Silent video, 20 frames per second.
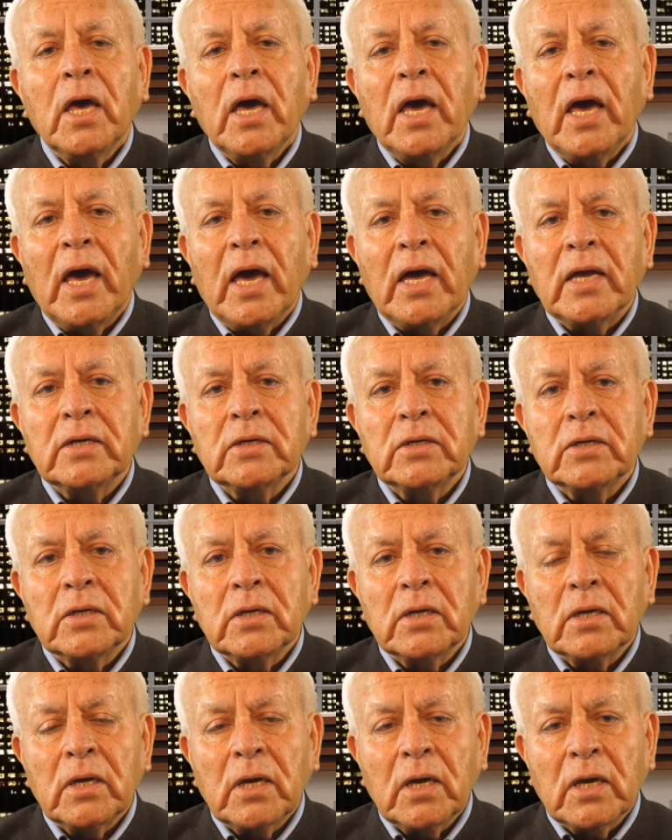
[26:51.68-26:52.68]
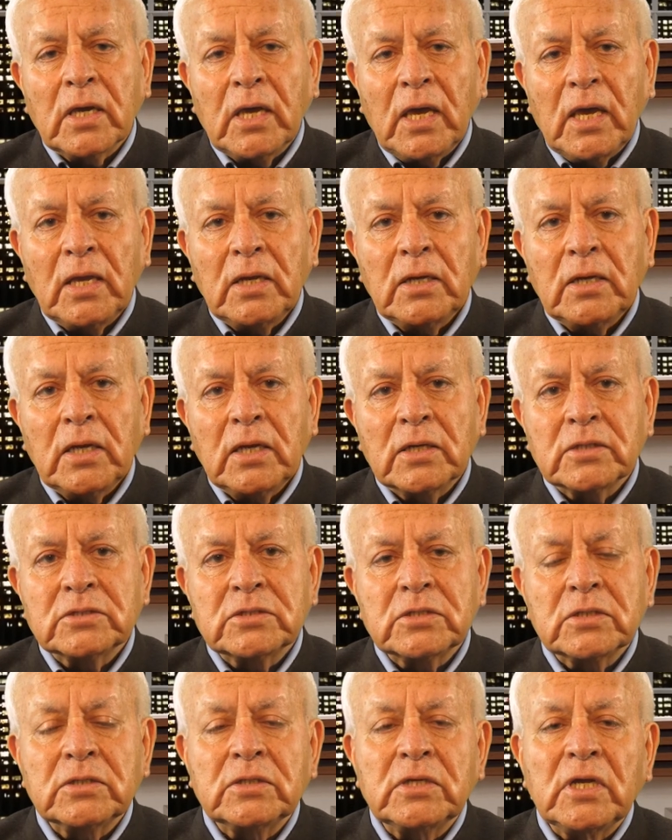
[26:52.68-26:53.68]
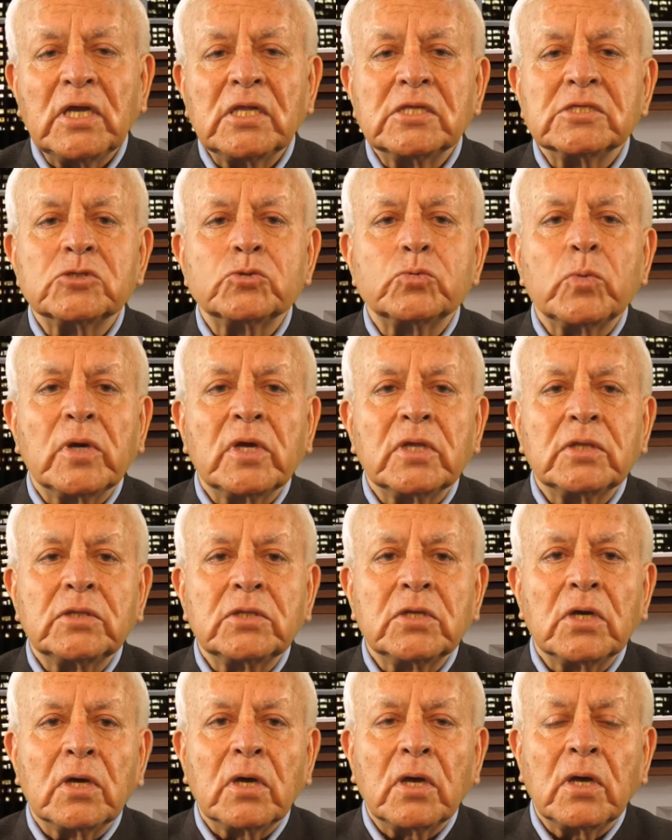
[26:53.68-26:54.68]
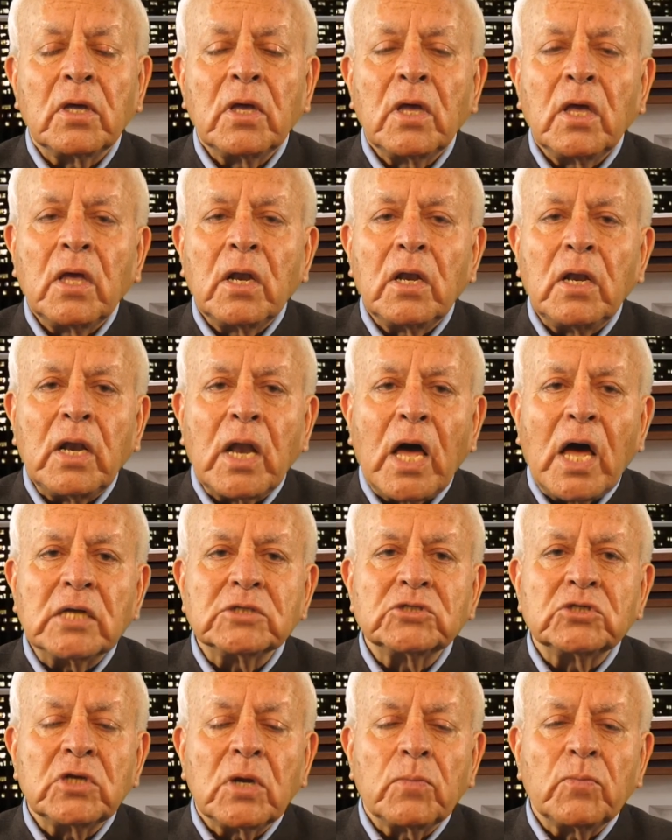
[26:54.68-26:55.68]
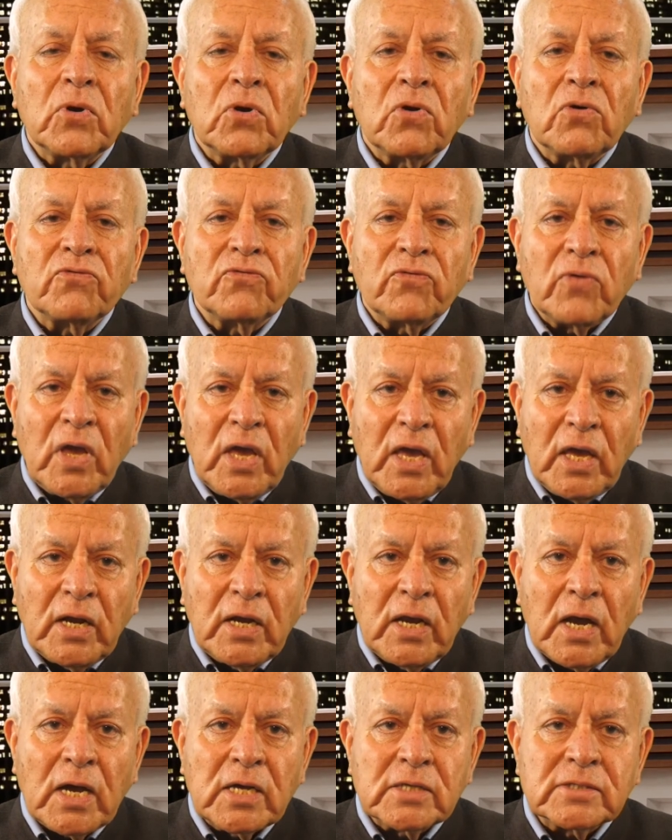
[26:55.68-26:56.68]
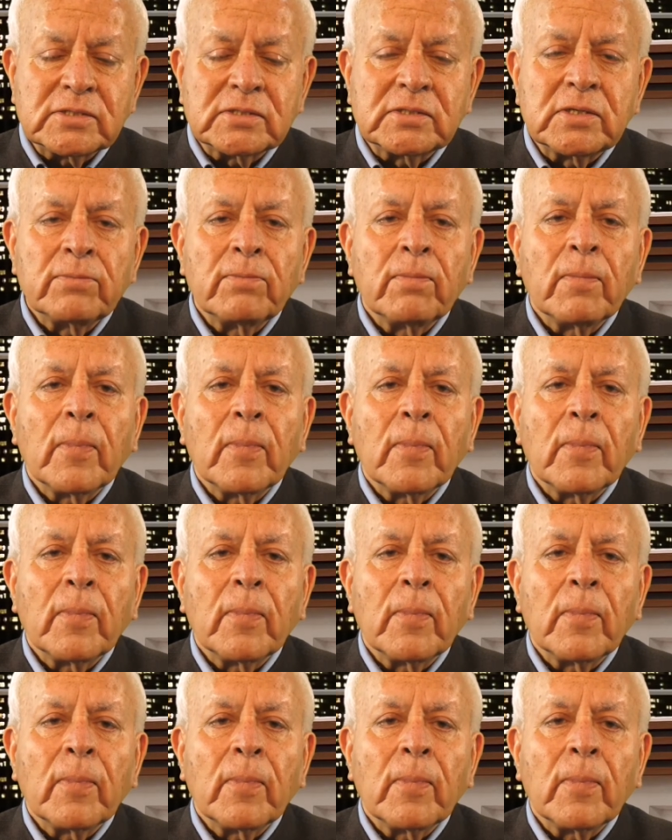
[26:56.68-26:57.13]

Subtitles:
And again, it deals with a large number of areas